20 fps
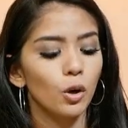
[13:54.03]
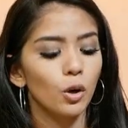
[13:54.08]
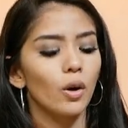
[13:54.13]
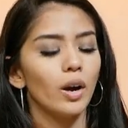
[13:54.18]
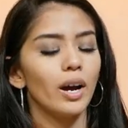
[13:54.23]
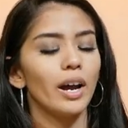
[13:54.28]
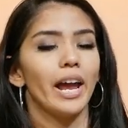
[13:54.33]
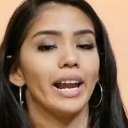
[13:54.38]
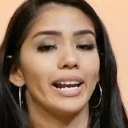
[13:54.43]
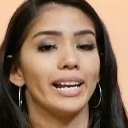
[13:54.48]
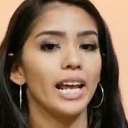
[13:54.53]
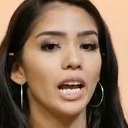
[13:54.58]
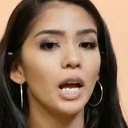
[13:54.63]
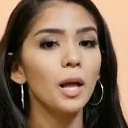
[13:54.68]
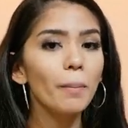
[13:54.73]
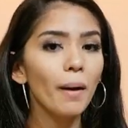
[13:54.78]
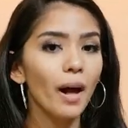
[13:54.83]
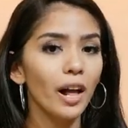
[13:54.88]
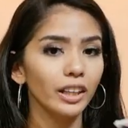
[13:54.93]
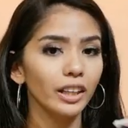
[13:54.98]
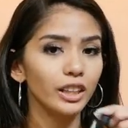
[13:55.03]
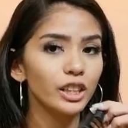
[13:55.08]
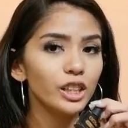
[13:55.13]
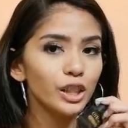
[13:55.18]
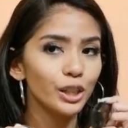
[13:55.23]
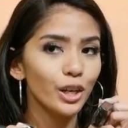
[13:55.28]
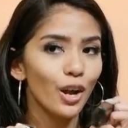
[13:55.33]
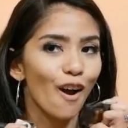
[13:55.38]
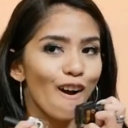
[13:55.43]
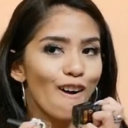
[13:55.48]
Offloa nail
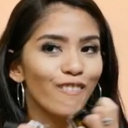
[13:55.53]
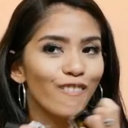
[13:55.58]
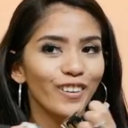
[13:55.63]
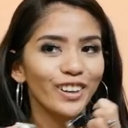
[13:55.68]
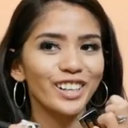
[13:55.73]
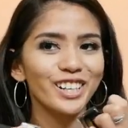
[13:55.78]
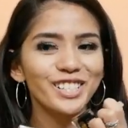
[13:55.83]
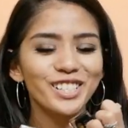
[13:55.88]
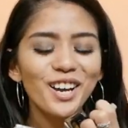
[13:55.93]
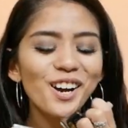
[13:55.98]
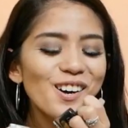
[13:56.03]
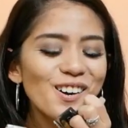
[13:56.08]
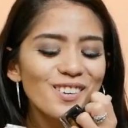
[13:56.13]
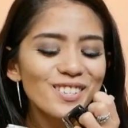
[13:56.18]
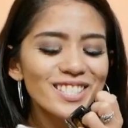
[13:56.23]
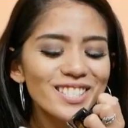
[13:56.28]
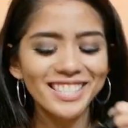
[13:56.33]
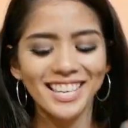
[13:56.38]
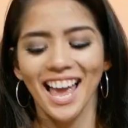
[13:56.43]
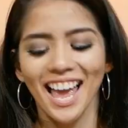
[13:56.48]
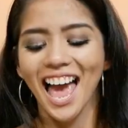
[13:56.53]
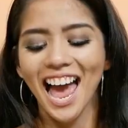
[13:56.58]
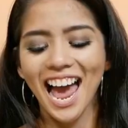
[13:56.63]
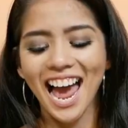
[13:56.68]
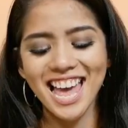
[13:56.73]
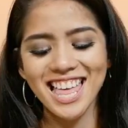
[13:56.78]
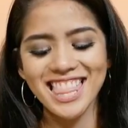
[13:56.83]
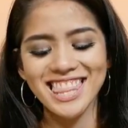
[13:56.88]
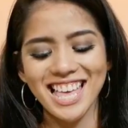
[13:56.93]
polish for your toes,